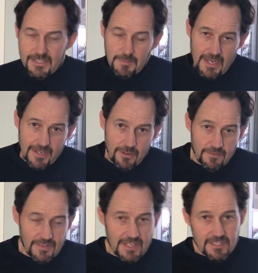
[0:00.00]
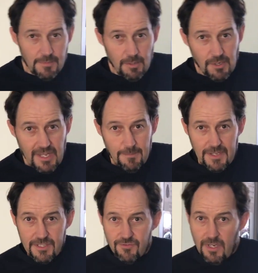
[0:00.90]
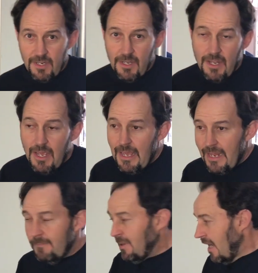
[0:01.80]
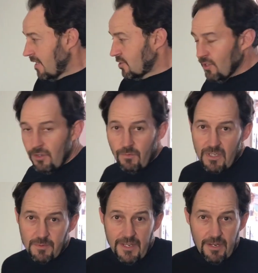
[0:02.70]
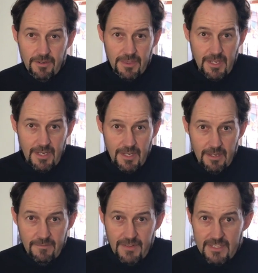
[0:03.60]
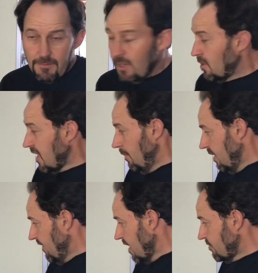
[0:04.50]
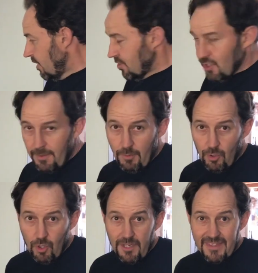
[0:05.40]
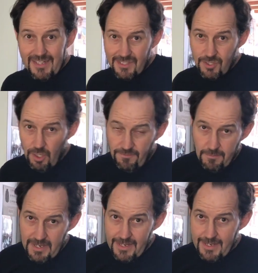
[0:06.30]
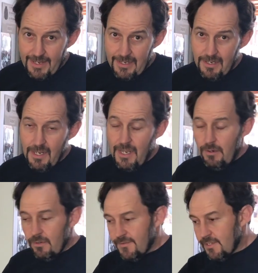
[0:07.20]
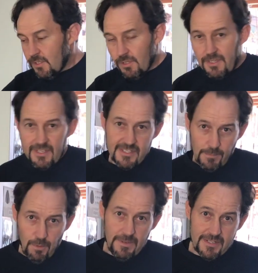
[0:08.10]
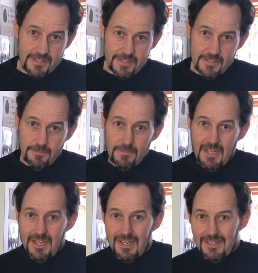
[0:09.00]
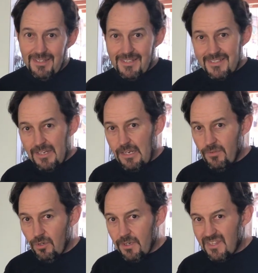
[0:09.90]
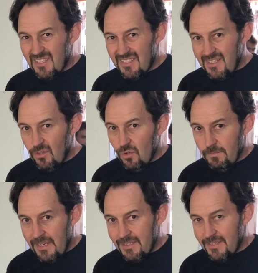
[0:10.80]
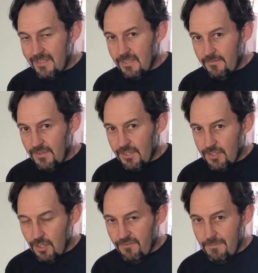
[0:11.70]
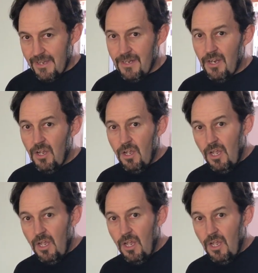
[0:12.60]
it's Mark here at VanEssa Mobile Camping Australia. And in part two, whilst we're here at the uh, VanEssa Mobile Camping Factory in Germany, we'll look at that surfer bed again. We've just looked at the double bed system. Let's now have a look at the single bed system for the surfer bed